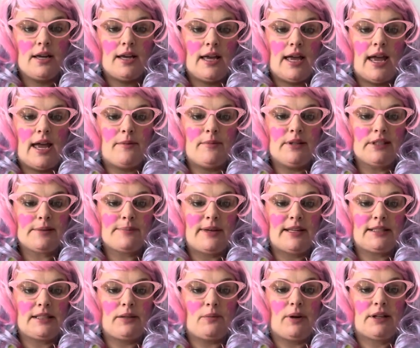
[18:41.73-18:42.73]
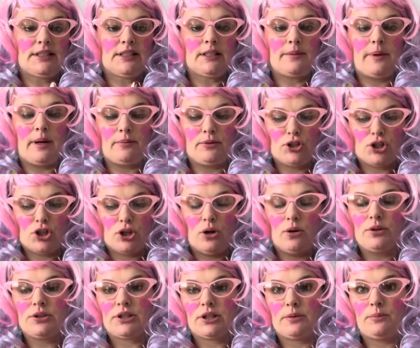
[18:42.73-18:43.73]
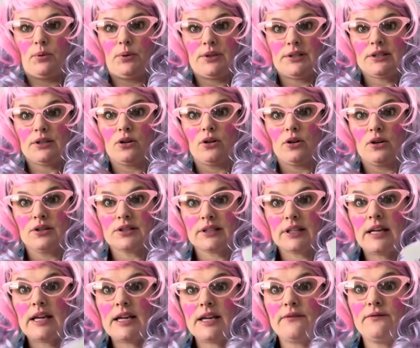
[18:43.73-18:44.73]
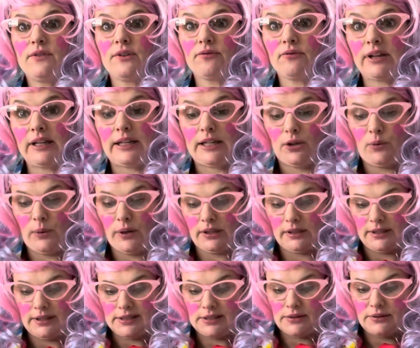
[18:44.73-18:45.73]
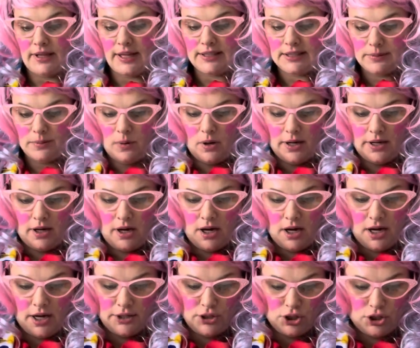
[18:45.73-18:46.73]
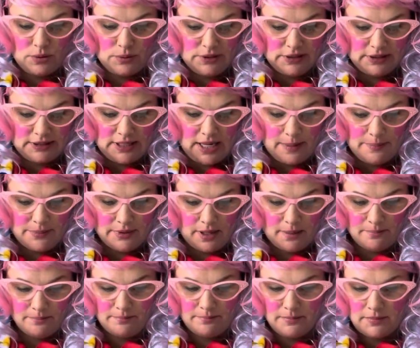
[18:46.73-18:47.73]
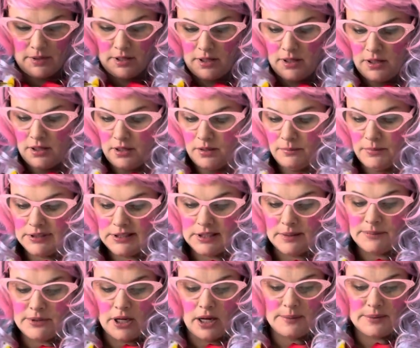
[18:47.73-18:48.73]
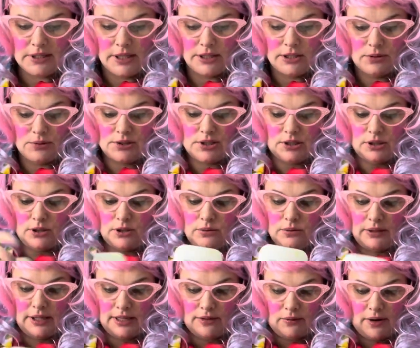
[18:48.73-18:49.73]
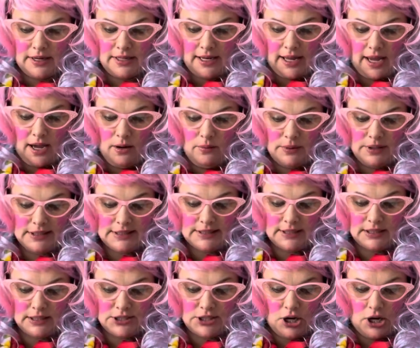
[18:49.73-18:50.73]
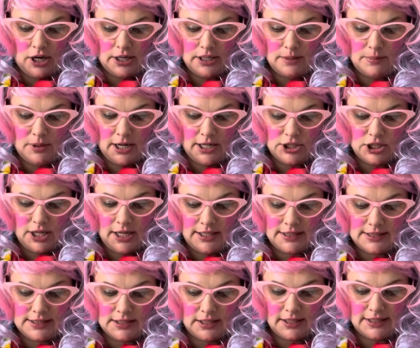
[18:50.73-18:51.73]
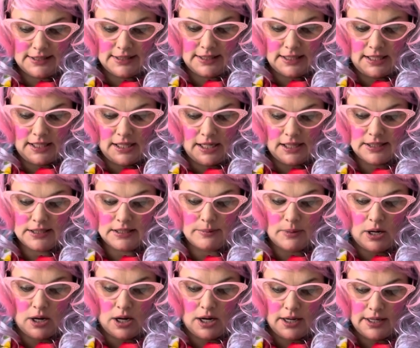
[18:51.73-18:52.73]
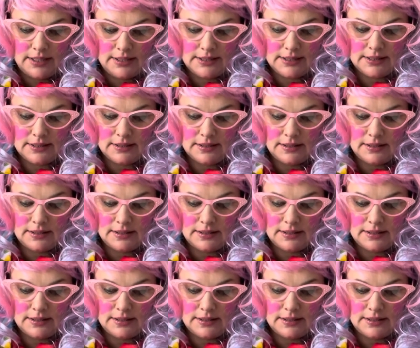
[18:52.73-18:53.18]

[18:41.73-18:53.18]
And Miss Messy wants to be able to show it to the boys and girls but really quickly. So that's why I choose to tape them. But sometimes I use glue, like right now when it's little tiny projects, like sticking on some eyes.